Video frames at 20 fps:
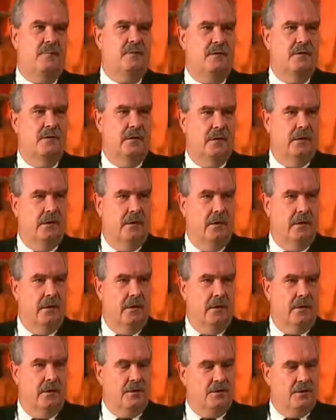to have
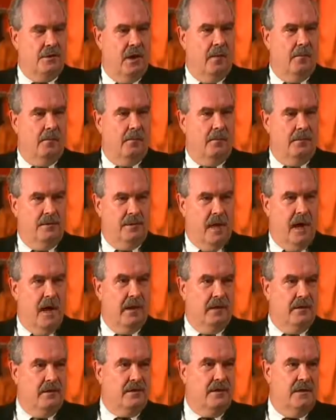exceptionally sharp,
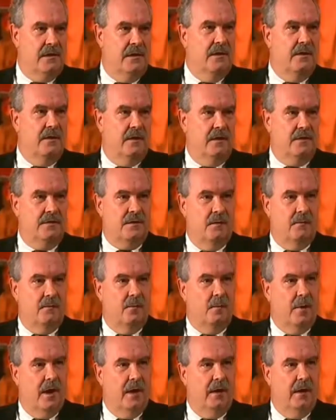jagged teeth
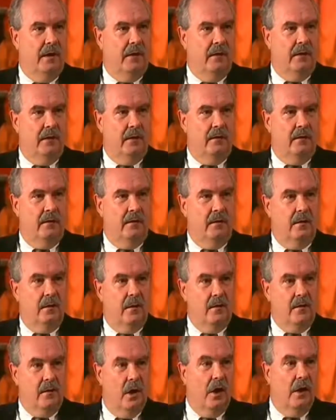as they were biting
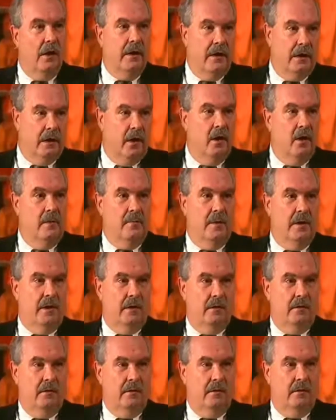and gnawing
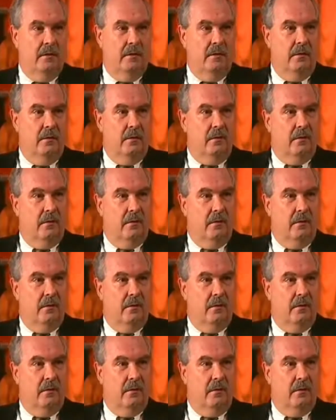on me.